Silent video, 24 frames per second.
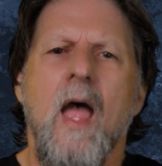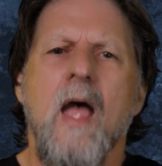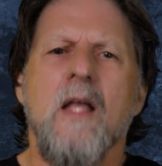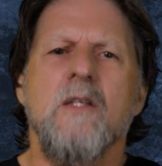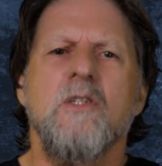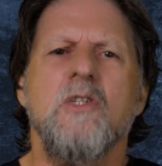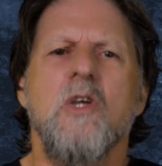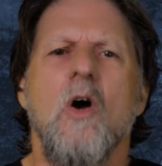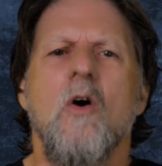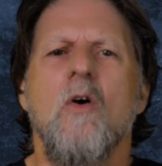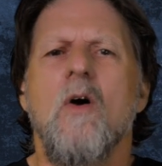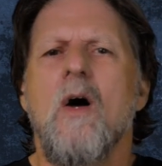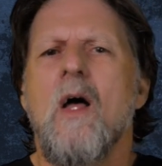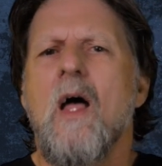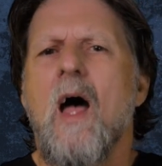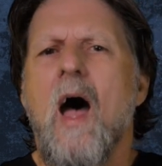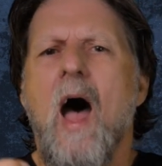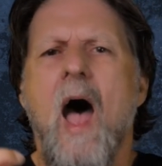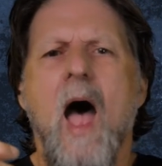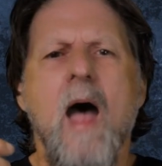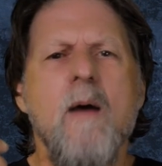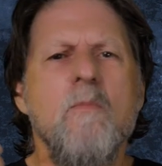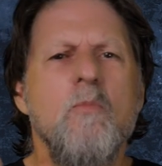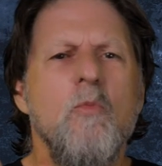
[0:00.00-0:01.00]
And so
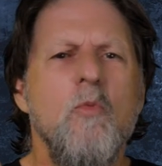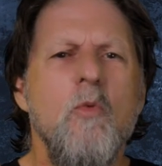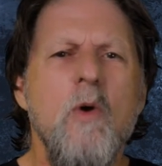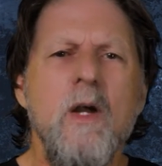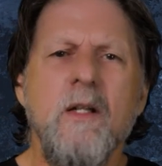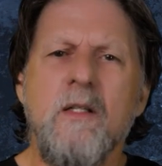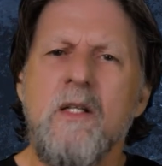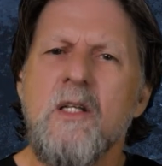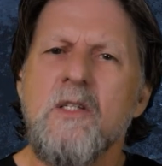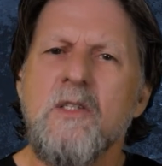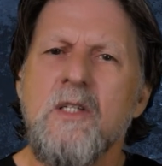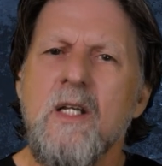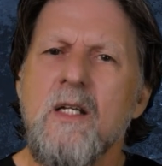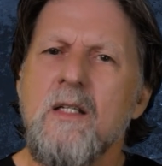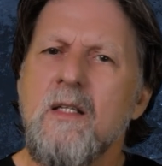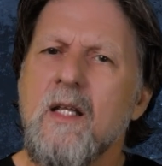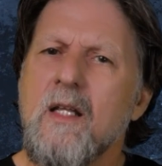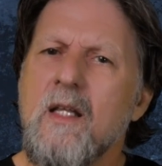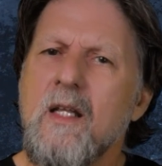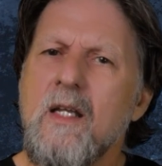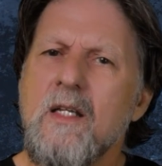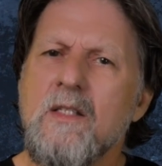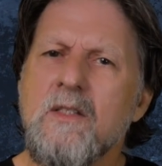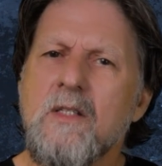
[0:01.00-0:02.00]
I'm witnessing to
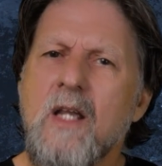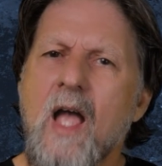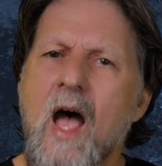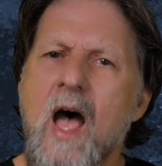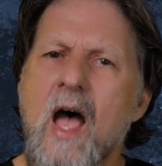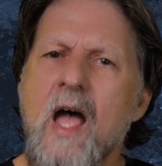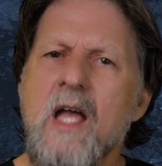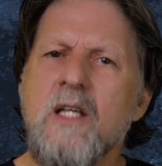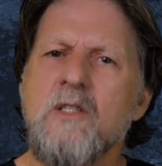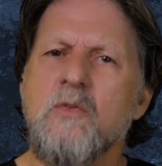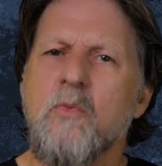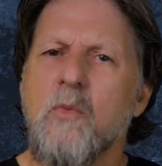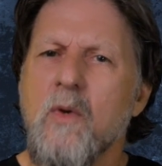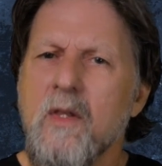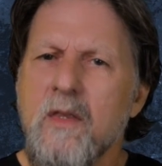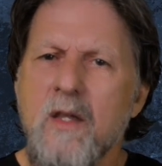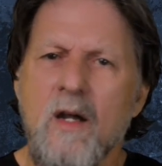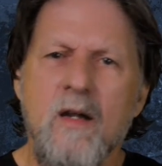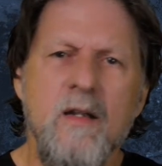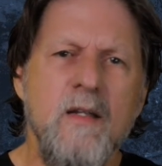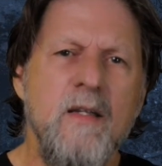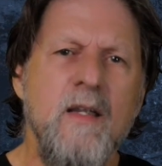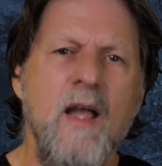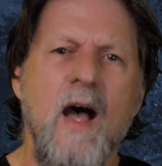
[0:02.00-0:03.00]
these guys with
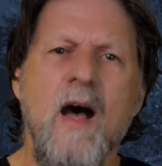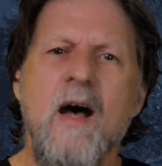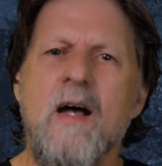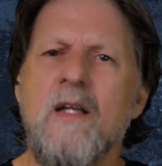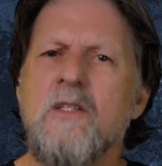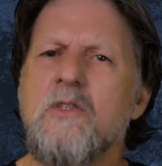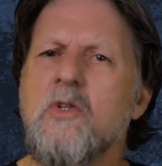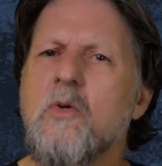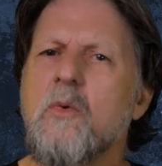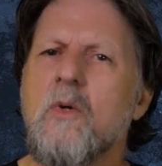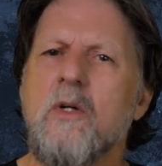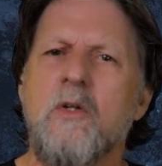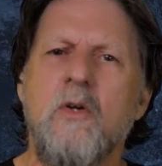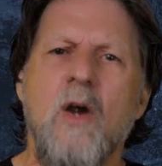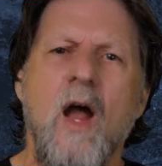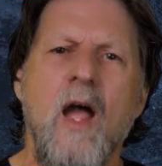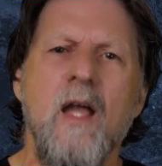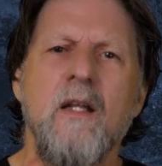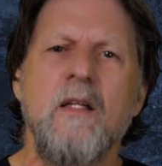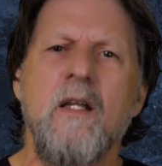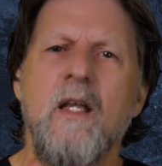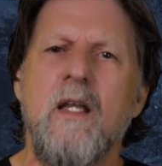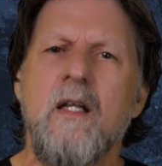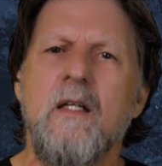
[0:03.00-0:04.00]
their guns who were
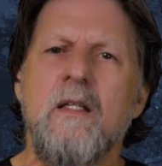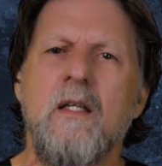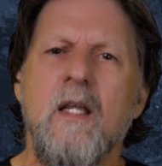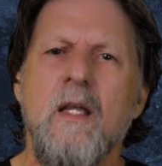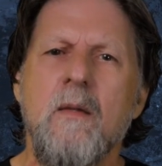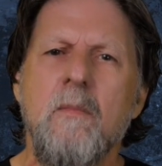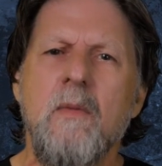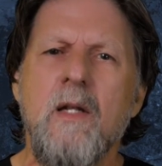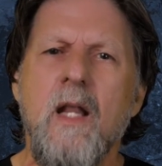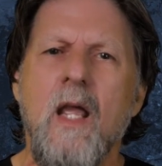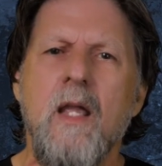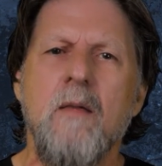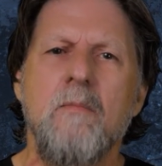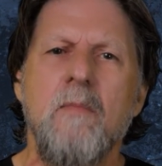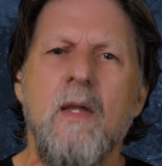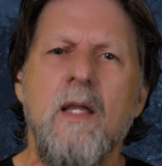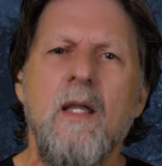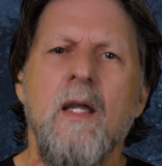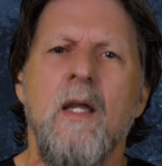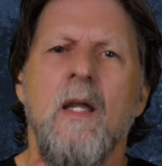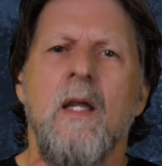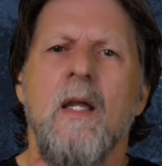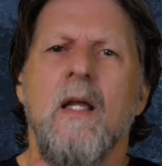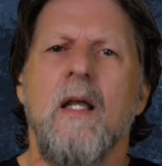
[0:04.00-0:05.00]
trying to intimidate
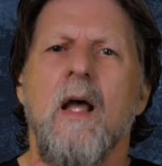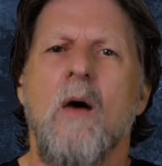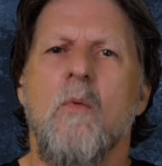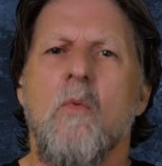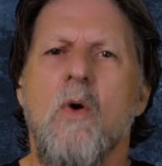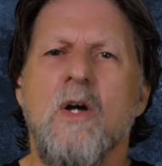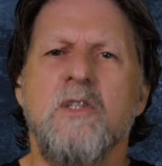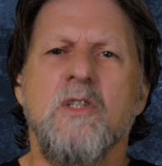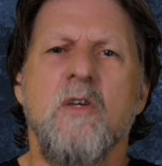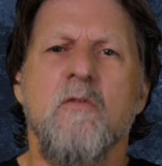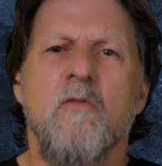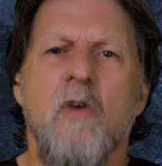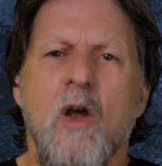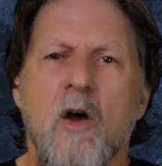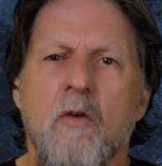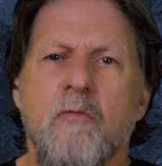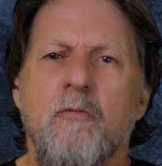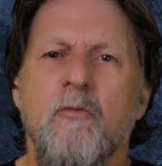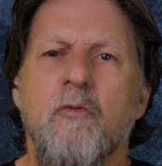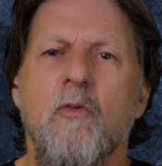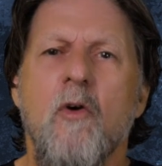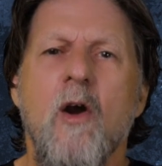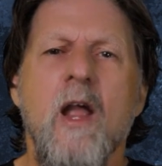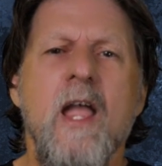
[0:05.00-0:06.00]
me. I wasn't
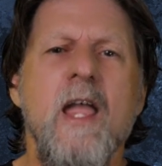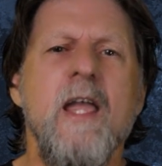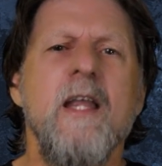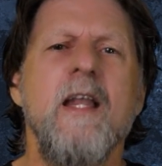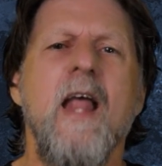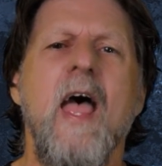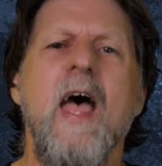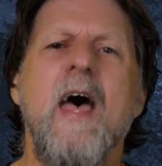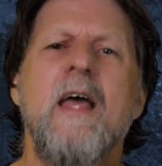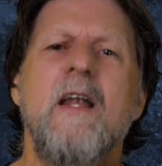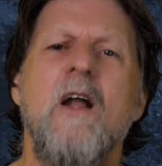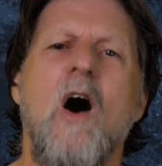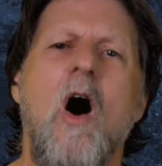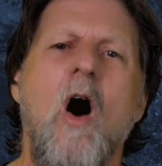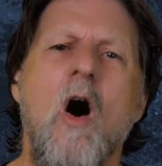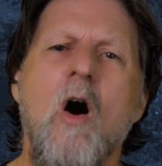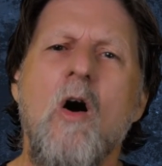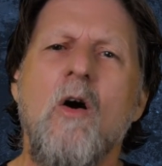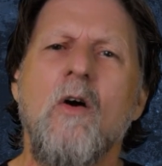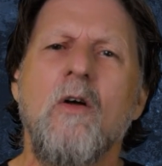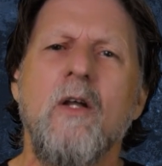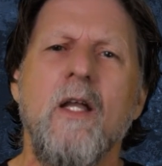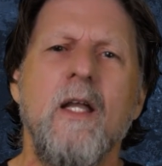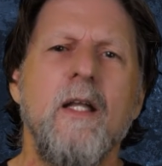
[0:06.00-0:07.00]
afraid at
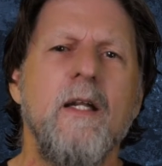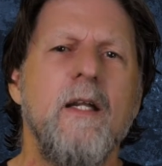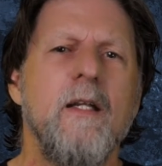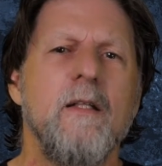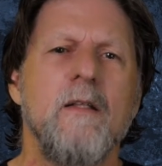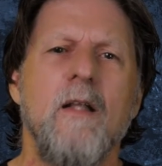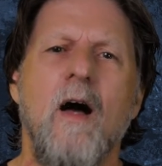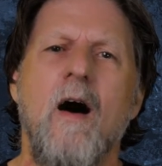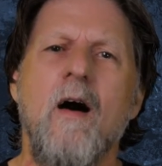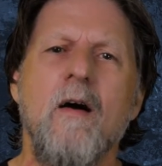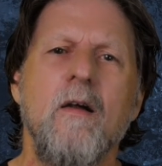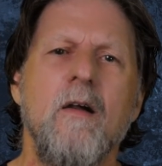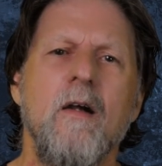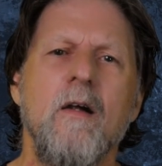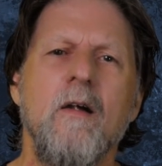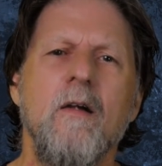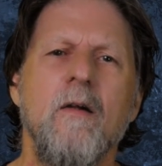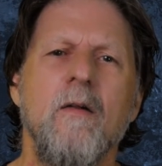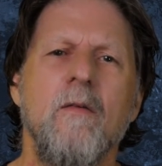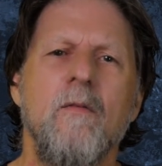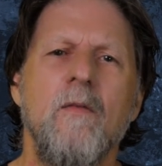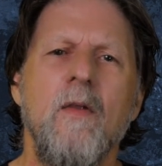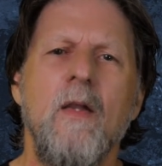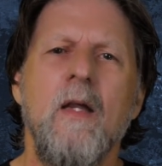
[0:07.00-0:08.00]
all any
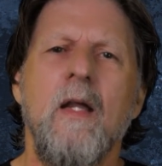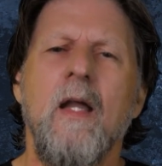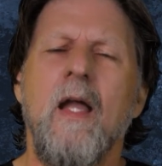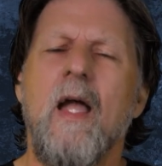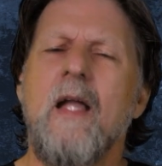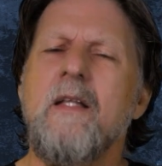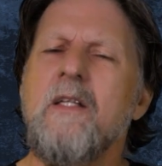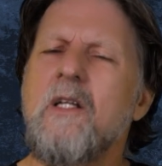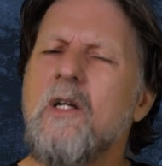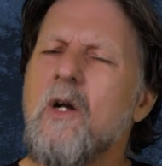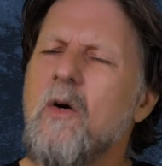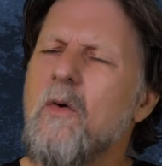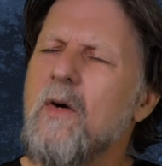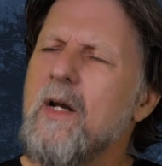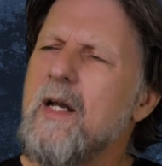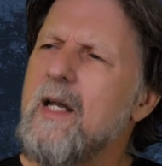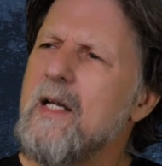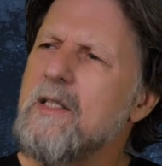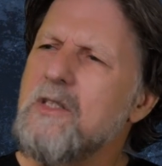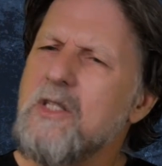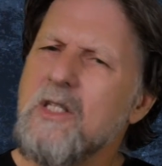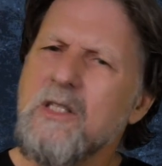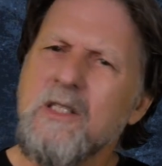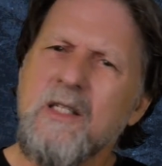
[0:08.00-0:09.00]
longer. And you know what?
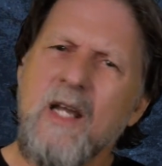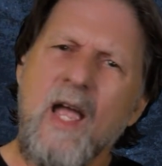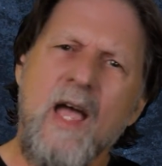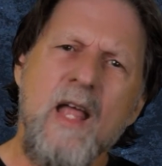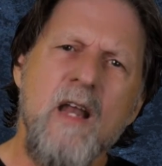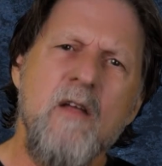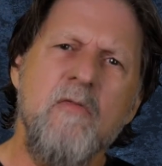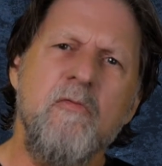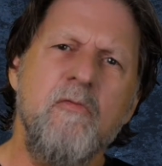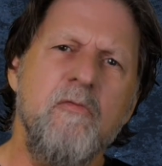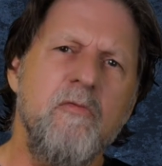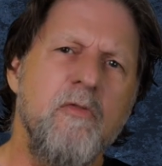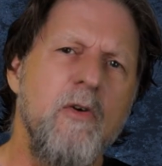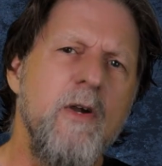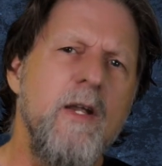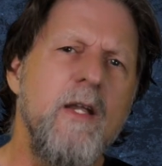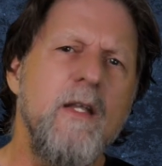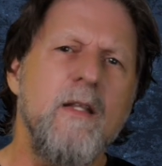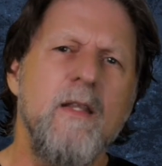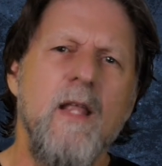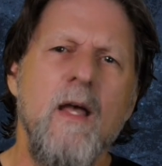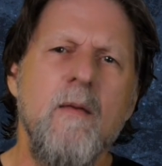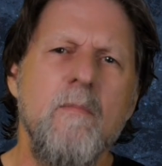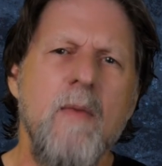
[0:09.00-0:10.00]
It just kind of
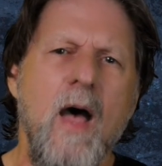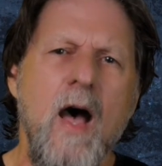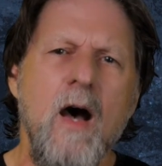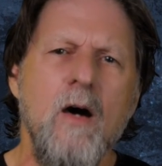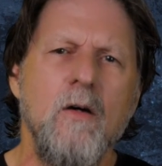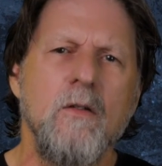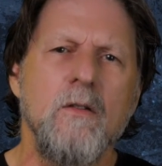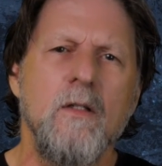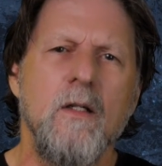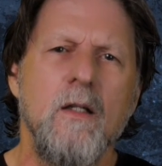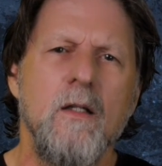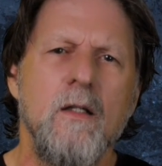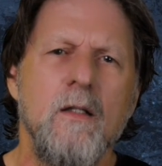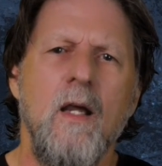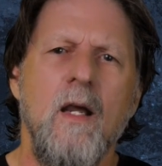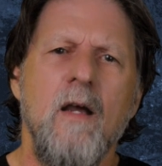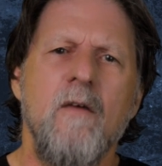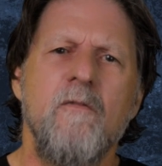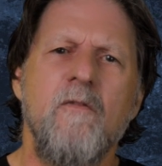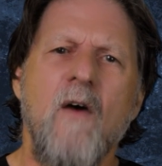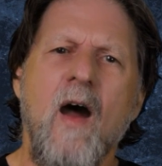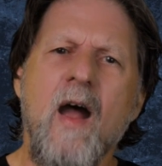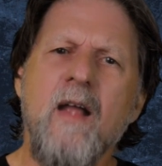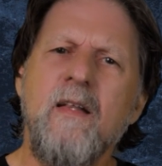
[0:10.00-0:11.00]
freaked them out.
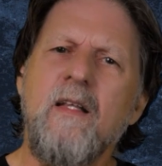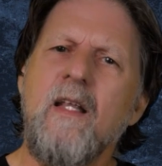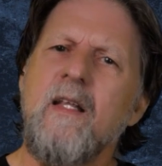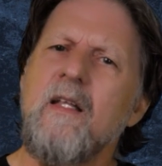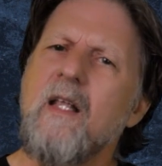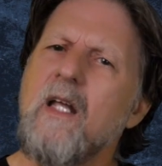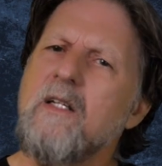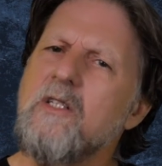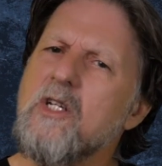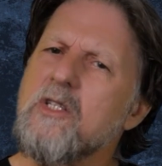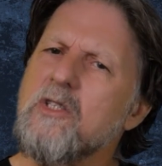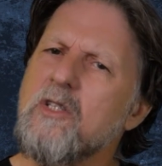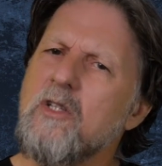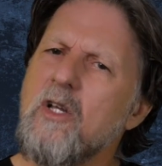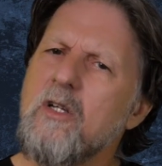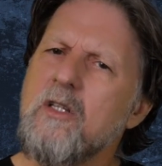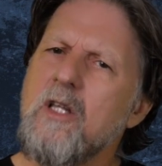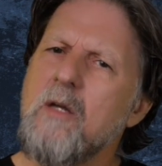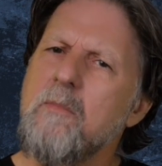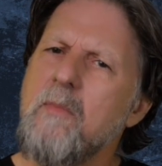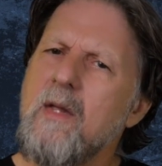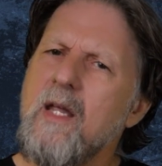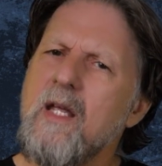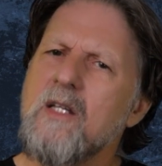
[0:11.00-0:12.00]
Finally, they just
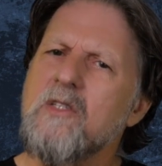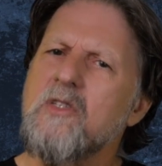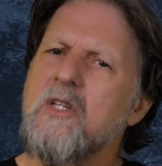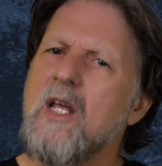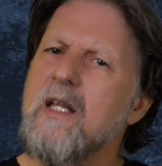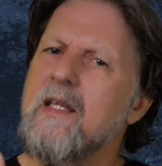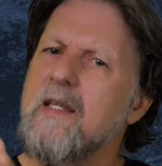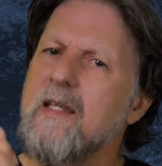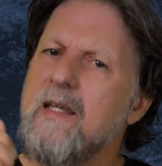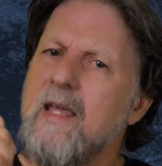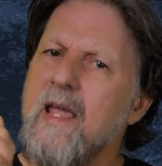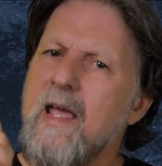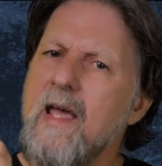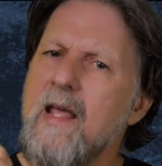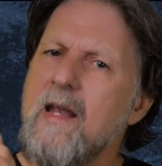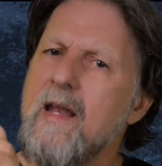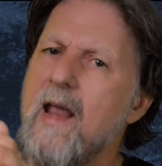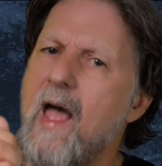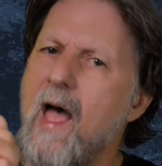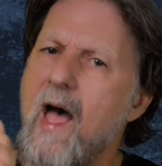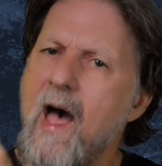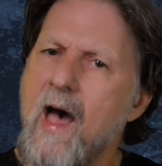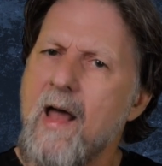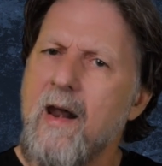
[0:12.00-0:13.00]
looked at me and said, "Get
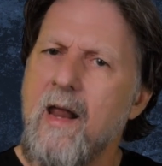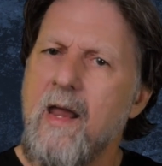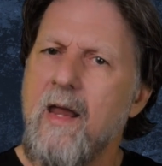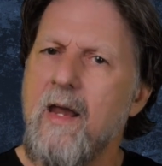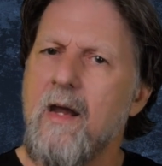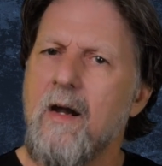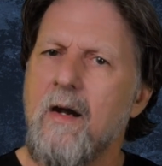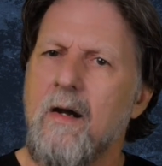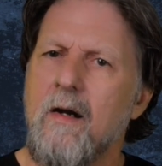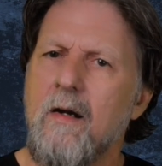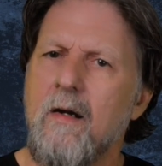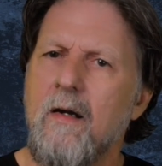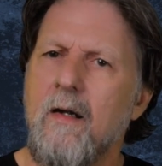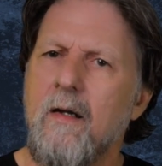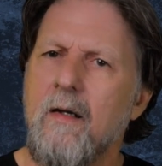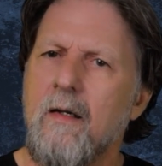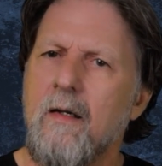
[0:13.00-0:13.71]
out of here."